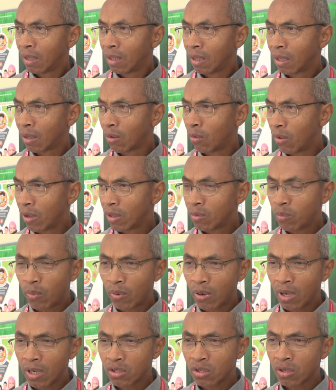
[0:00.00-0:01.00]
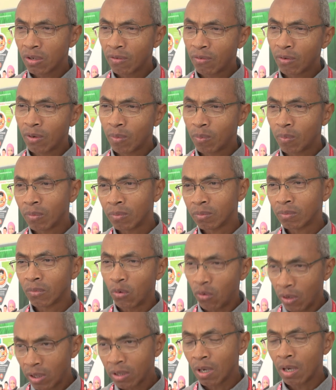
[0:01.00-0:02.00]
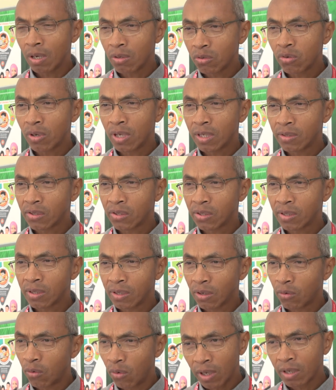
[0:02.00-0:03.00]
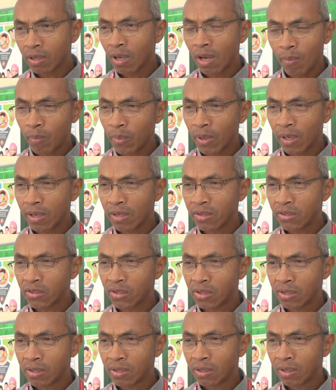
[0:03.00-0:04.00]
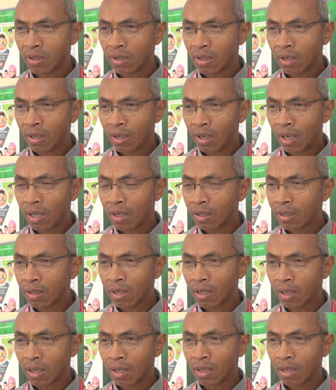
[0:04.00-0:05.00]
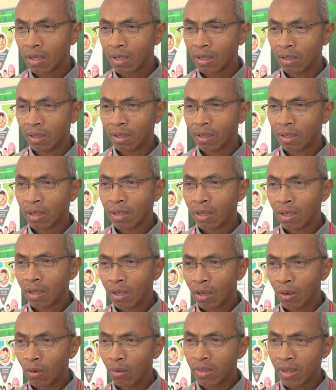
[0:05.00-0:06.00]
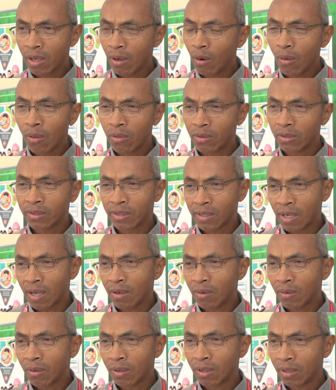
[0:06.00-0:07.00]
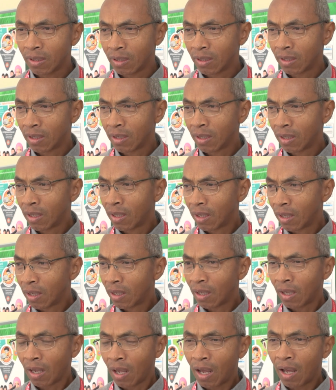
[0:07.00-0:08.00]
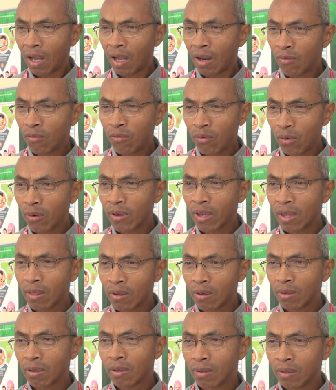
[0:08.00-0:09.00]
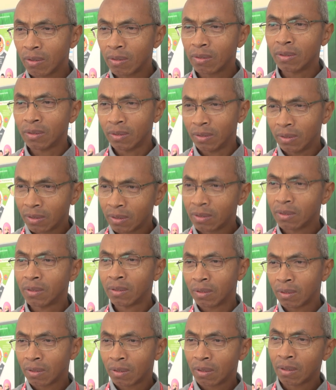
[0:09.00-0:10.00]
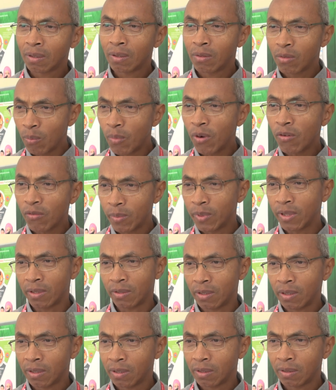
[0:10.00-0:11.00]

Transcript: a, great pressure from great countries, great companies, and uh, all the others are are following the the movement.